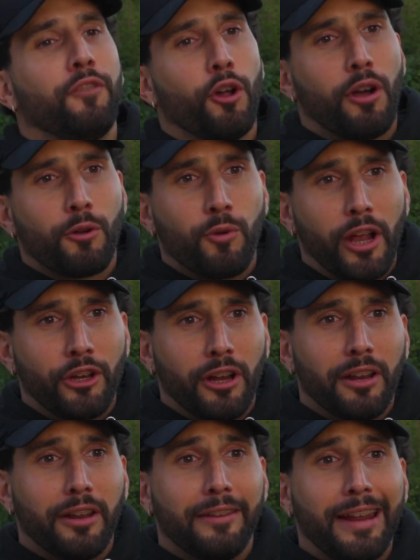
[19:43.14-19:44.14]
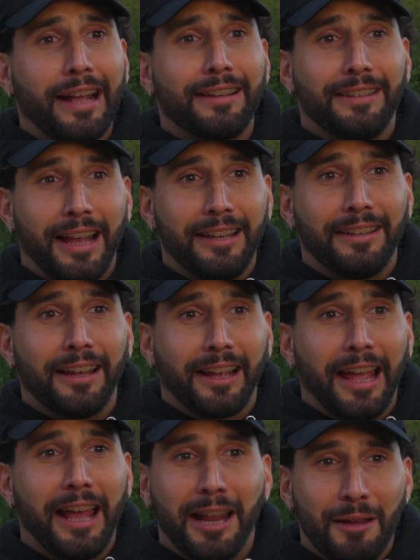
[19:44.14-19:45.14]
follow-up question. Next tasting,
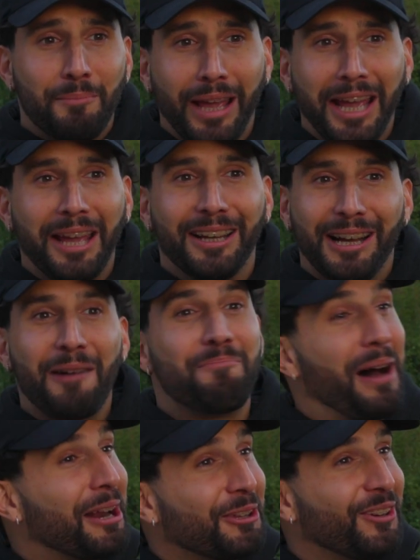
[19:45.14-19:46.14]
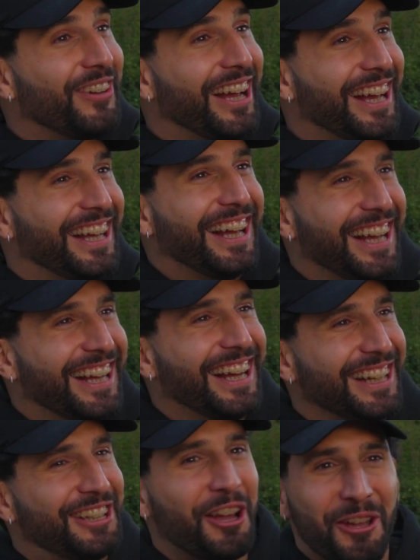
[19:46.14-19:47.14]
can I be a part of
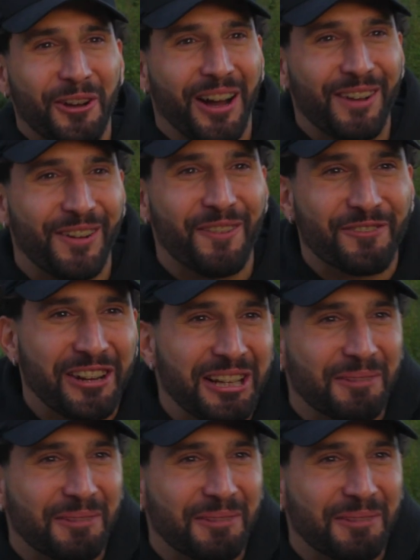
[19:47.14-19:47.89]
it? Do you have a free